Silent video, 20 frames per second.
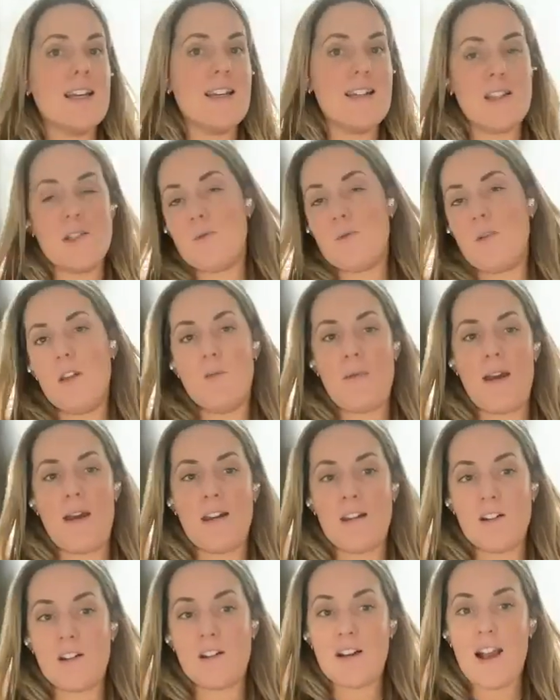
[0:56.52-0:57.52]
it doesn't really
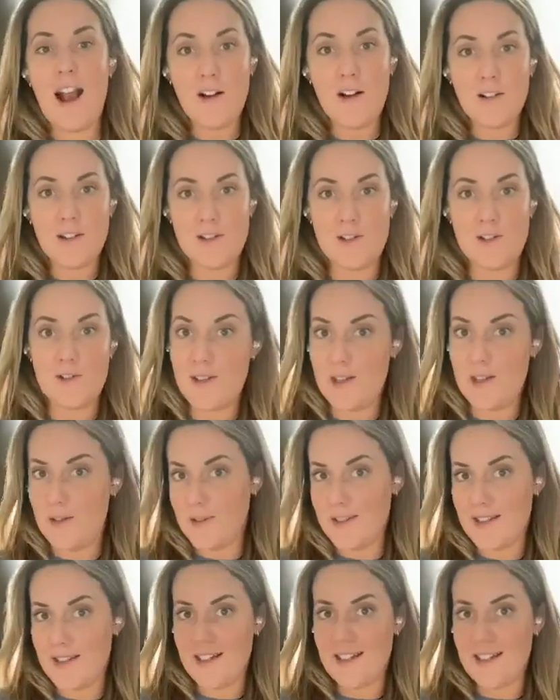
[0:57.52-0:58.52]
matter how good your
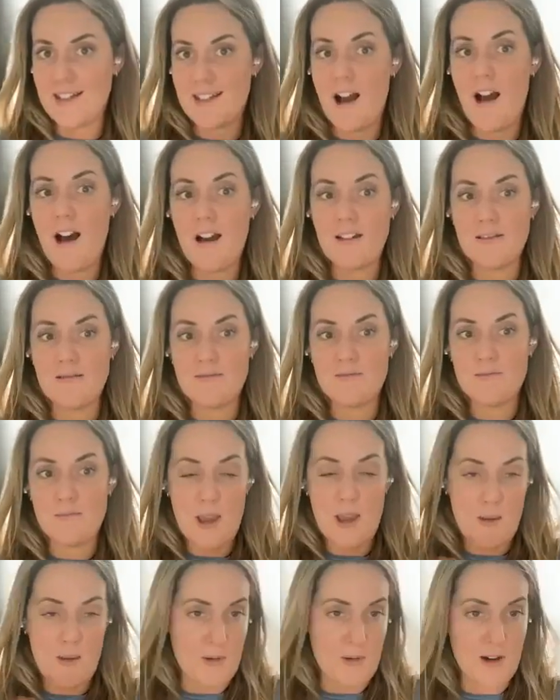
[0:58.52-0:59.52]
sequence is on
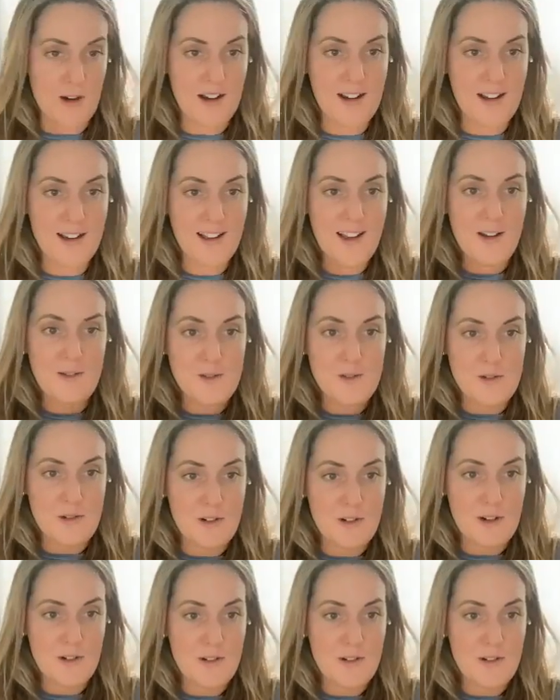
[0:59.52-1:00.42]
paper. Do you